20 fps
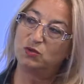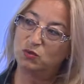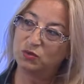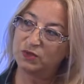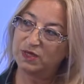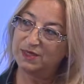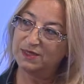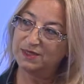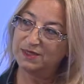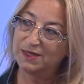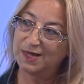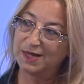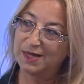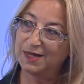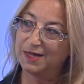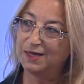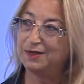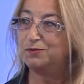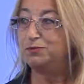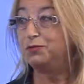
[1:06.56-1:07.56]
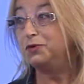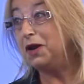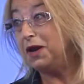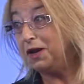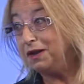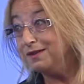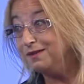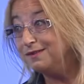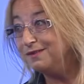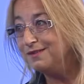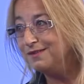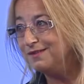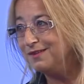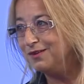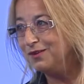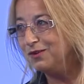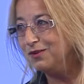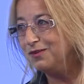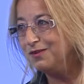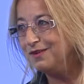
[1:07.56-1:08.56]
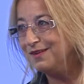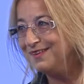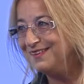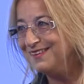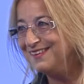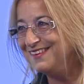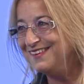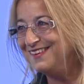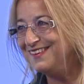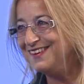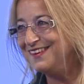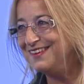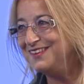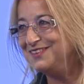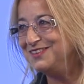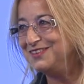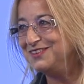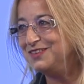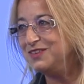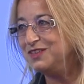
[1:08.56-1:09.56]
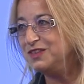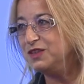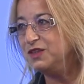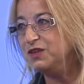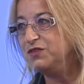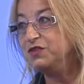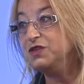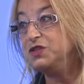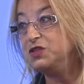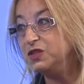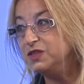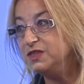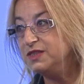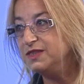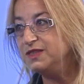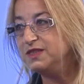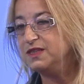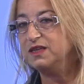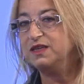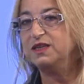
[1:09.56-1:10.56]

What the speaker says: good idea and brain, you know, and intelligence, efficiency.